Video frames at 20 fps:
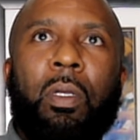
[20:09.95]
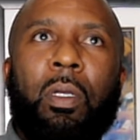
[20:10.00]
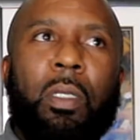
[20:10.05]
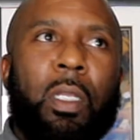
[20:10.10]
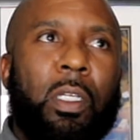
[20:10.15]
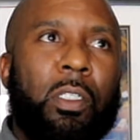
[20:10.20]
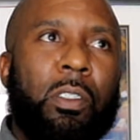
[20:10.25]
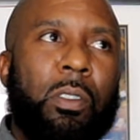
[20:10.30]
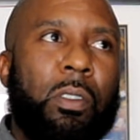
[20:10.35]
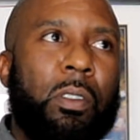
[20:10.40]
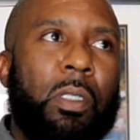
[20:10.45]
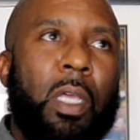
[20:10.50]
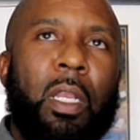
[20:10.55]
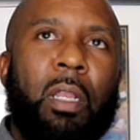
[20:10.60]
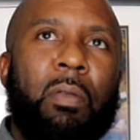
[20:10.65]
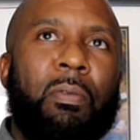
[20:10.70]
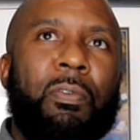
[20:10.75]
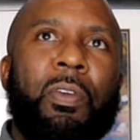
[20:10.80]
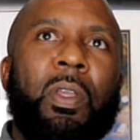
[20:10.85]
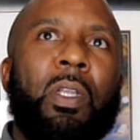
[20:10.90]
This
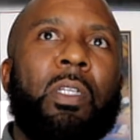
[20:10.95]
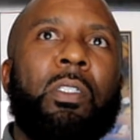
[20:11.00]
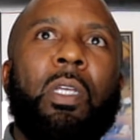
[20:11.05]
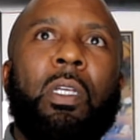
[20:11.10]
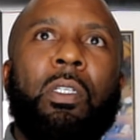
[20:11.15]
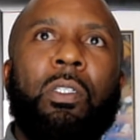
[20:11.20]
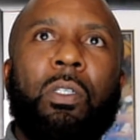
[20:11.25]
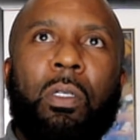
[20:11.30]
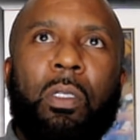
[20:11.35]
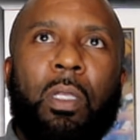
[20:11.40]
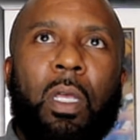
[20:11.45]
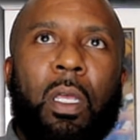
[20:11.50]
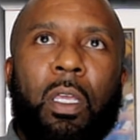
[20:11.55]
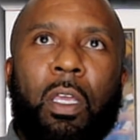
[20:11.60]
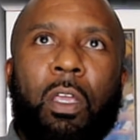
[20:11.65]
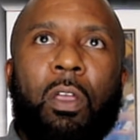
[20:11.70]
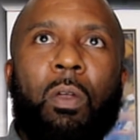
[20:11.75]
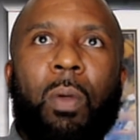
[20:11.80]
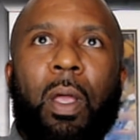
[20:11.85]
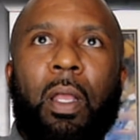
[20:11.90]
ain't even finished their
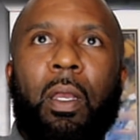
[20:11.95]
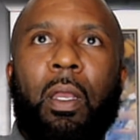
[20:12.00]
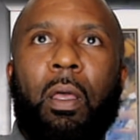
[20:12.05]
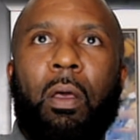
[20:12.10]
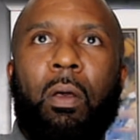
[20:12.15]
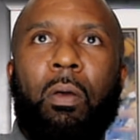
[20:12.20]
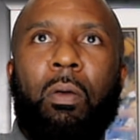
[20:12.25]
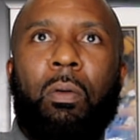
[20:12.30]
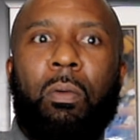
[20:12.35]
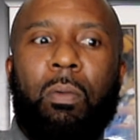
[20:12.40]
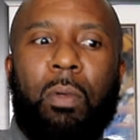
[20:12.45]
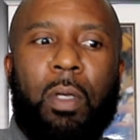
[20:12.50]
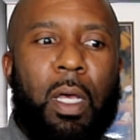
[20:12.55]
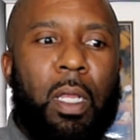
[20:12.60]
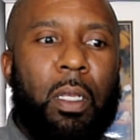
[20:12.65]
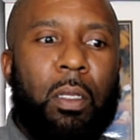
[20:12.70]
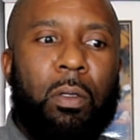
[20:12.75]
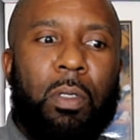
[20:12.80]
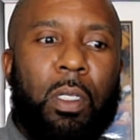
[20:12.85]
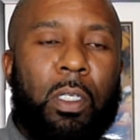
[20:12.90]
year right now. We
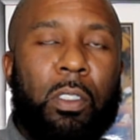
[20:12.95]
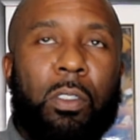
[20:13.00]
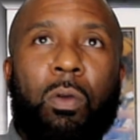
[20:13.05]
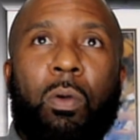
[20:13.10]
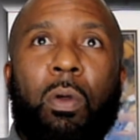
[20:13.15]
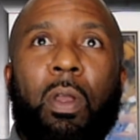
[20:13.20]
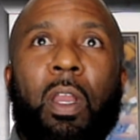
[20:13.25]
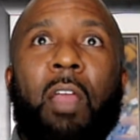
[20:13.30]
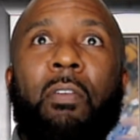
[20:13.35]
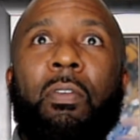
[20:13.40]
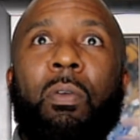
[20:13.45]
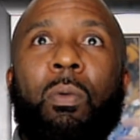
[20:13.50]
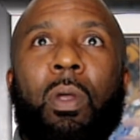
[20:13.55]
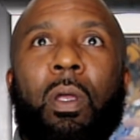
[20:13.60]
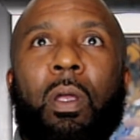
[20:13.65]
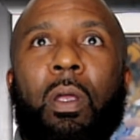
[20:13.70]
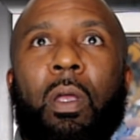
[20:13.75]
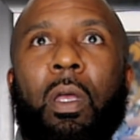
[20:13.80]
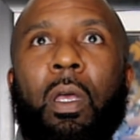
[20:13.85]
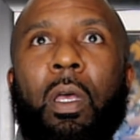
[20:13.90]
got little niggas going
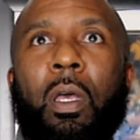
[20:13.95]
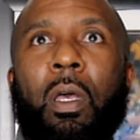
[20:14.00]
everywhere.